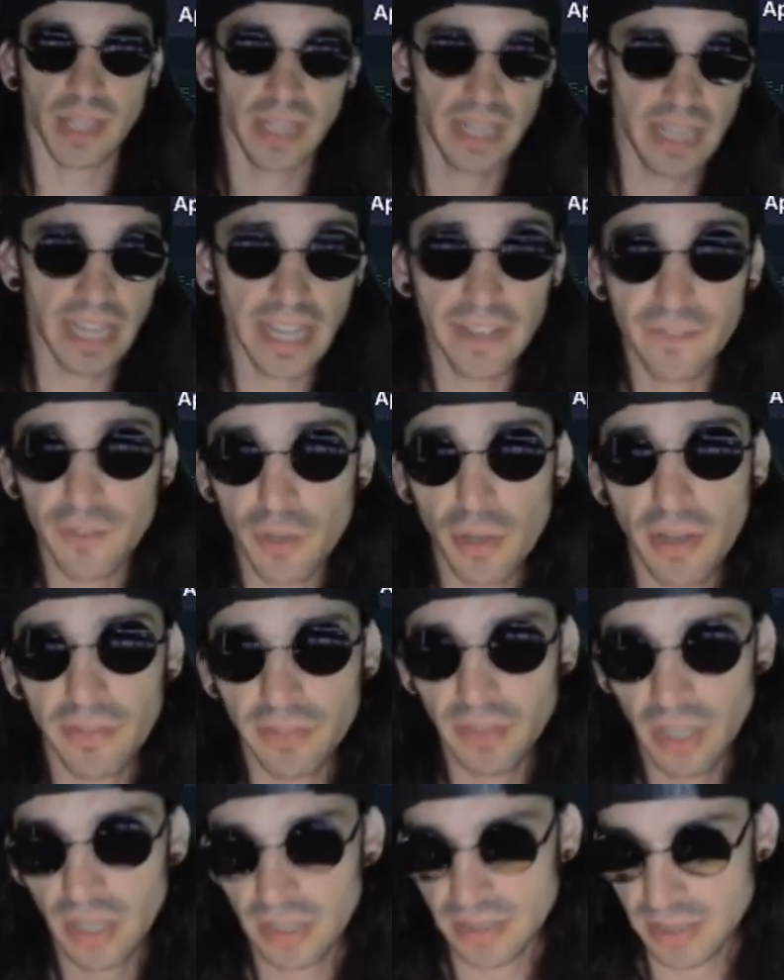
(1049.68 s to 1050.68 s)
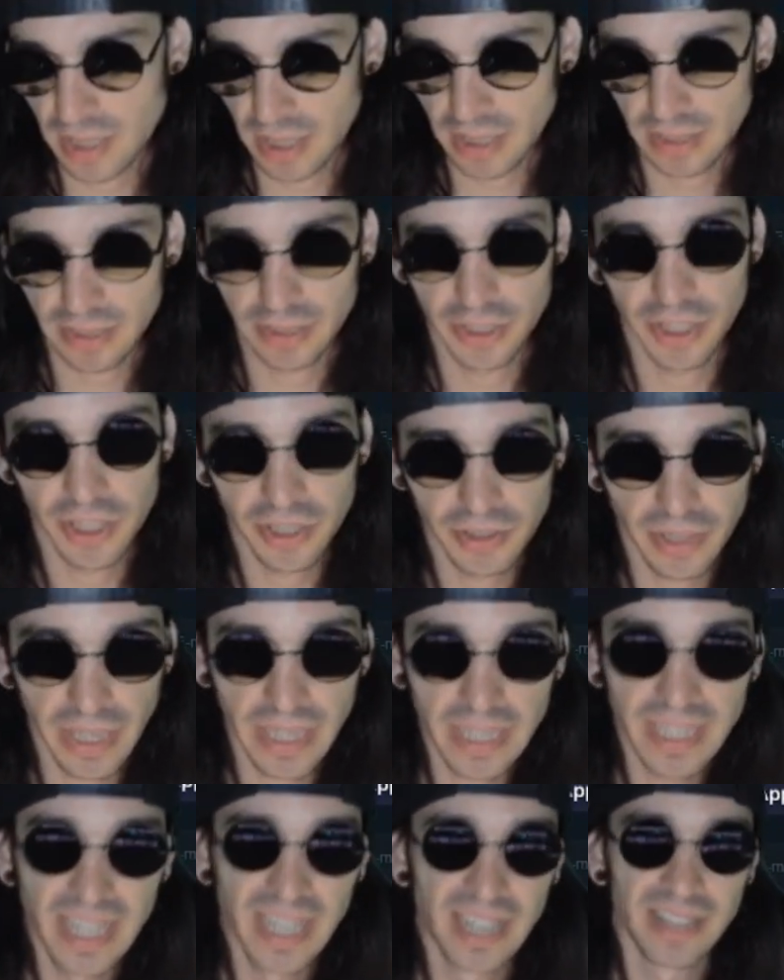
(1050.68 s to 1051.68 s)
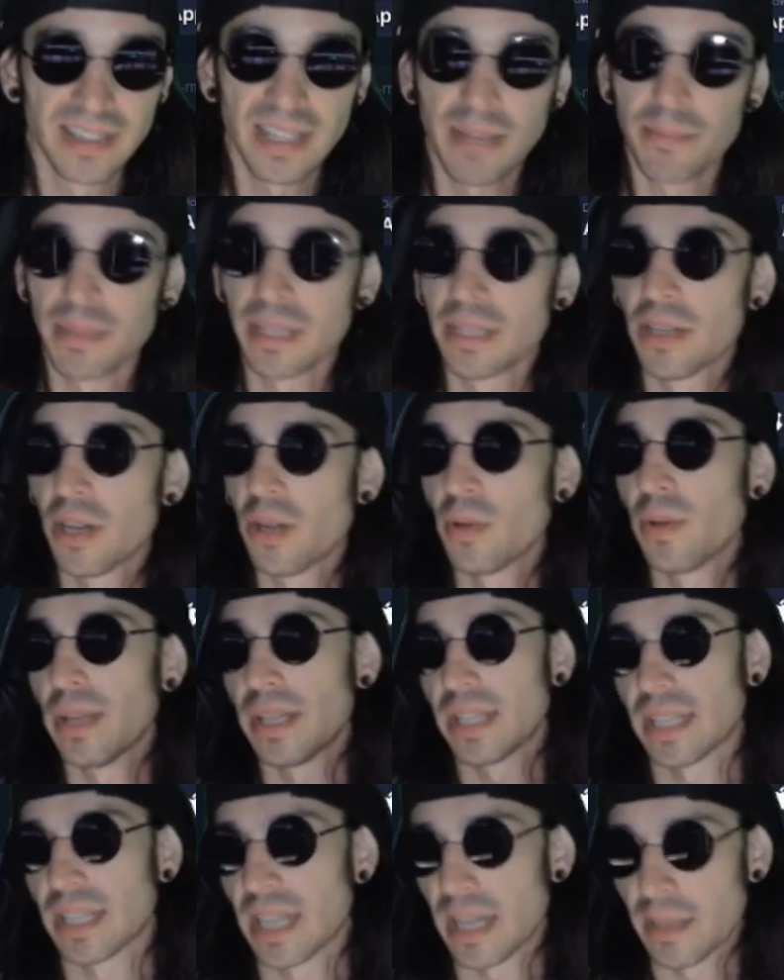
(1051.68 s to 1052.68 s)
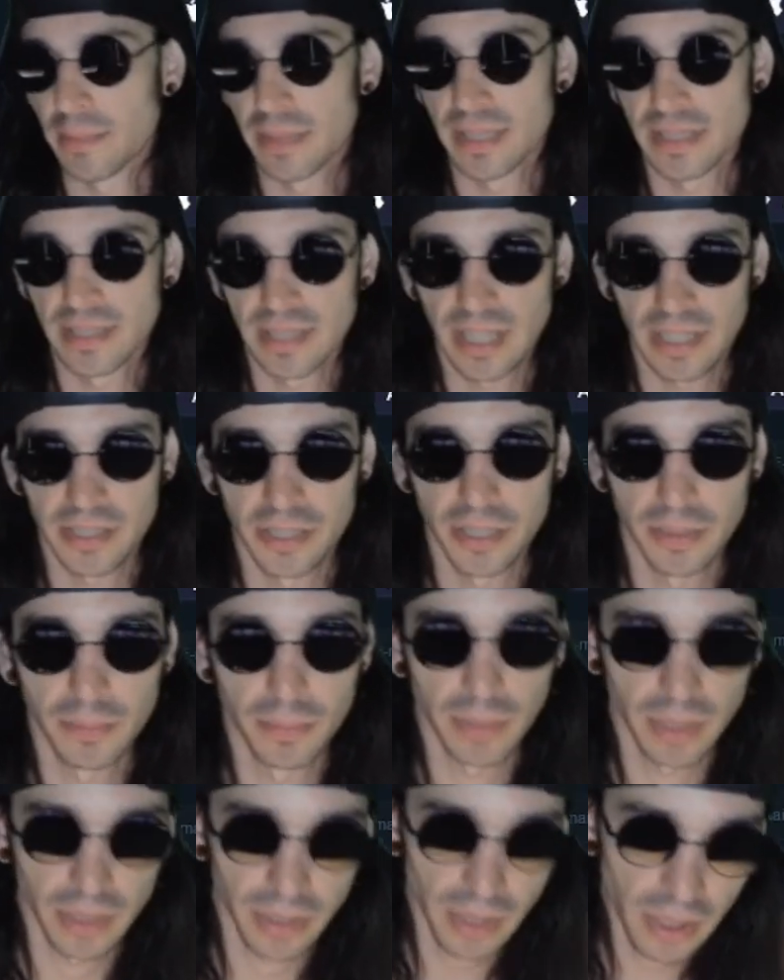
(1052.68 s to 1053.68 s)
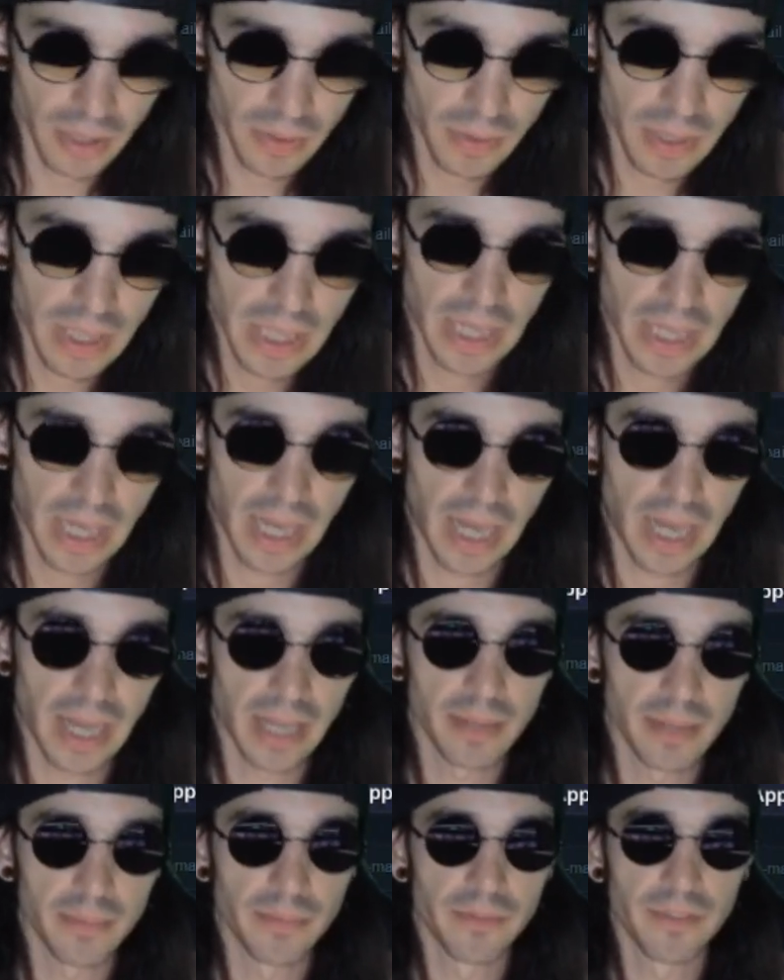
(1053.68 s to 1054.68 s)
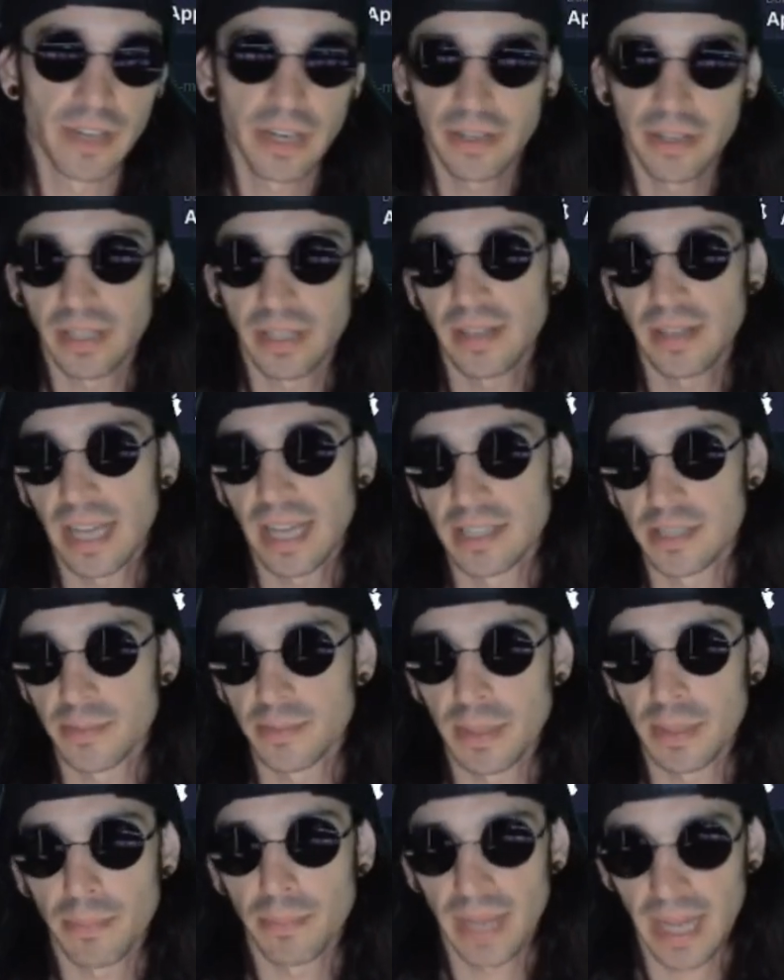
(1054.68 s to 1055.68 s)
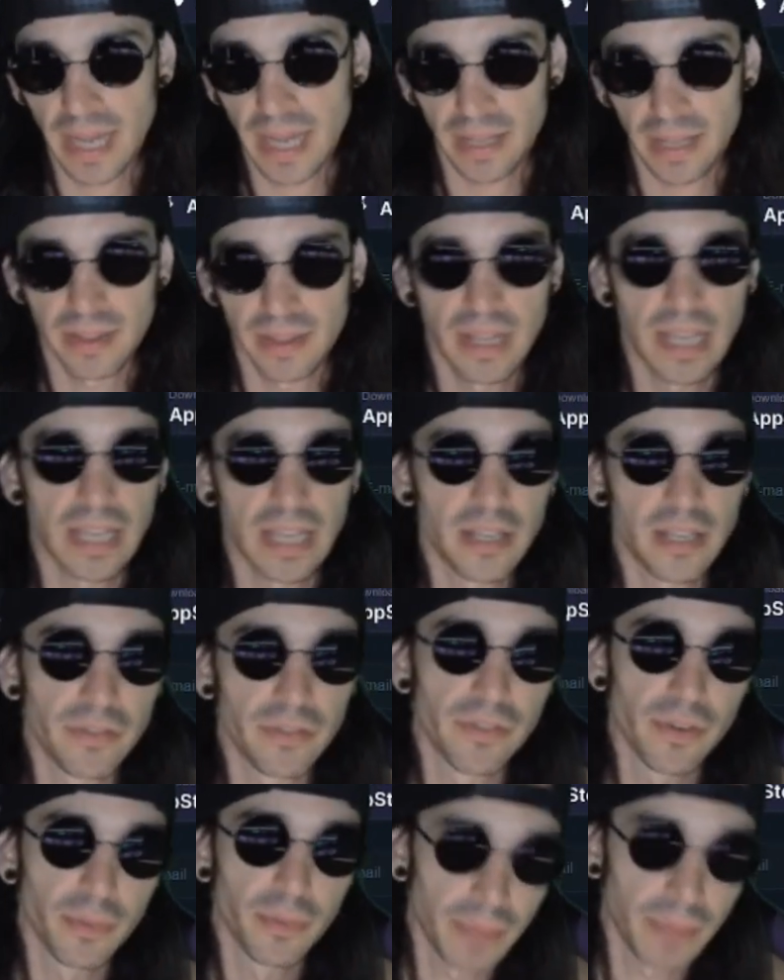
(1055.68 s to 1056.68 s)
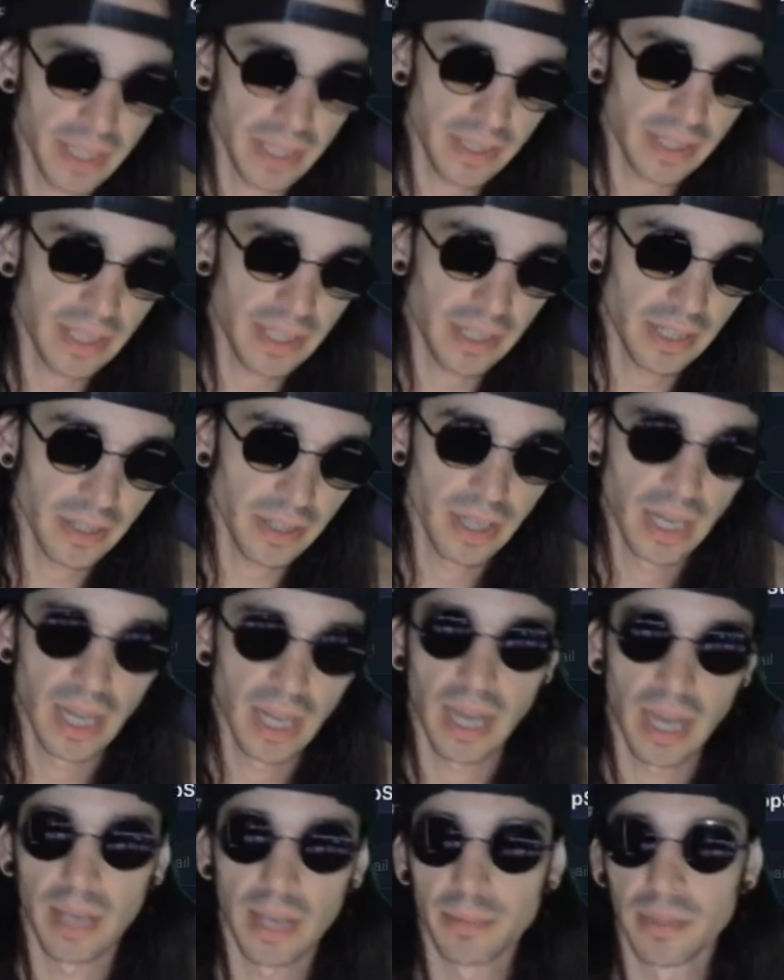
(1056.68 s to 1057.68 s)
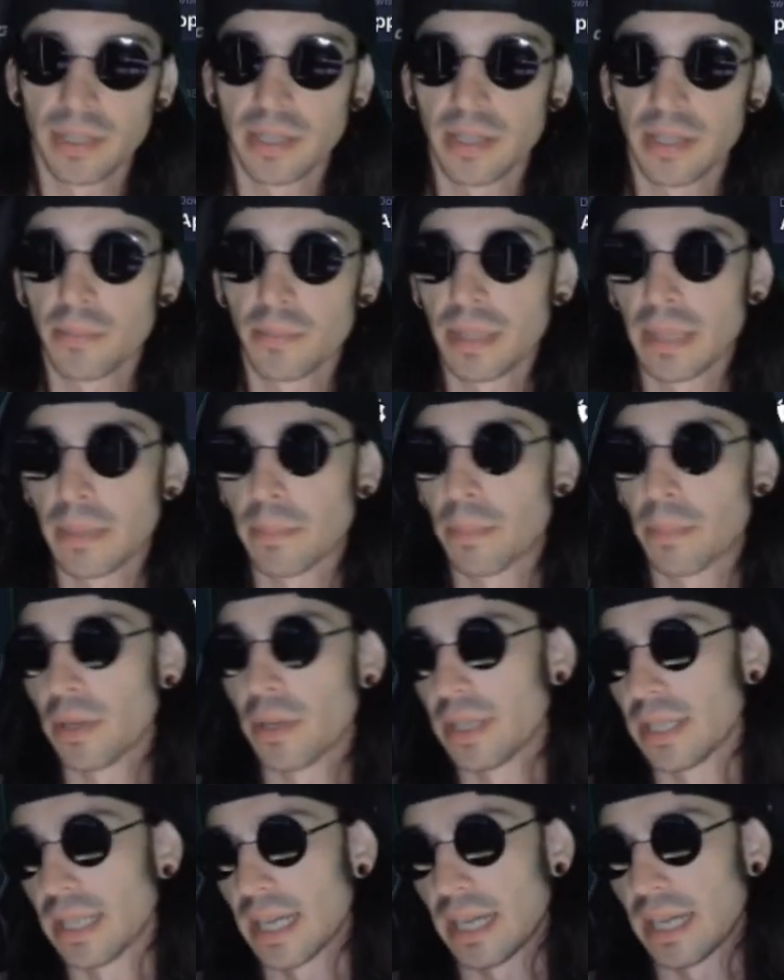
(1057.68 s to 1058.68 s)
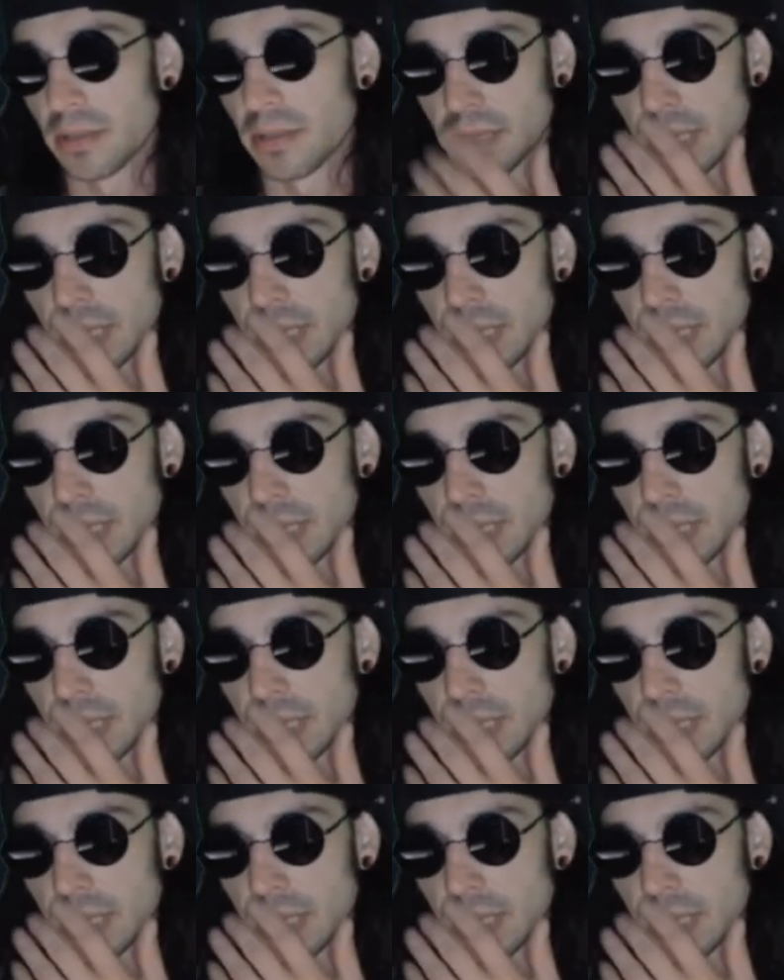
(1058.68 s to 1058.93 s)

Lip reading: If you have thoughts on Curate, let me know in the comments section below. I am very glad to be back. Thank you for being here. I'm going to be putting out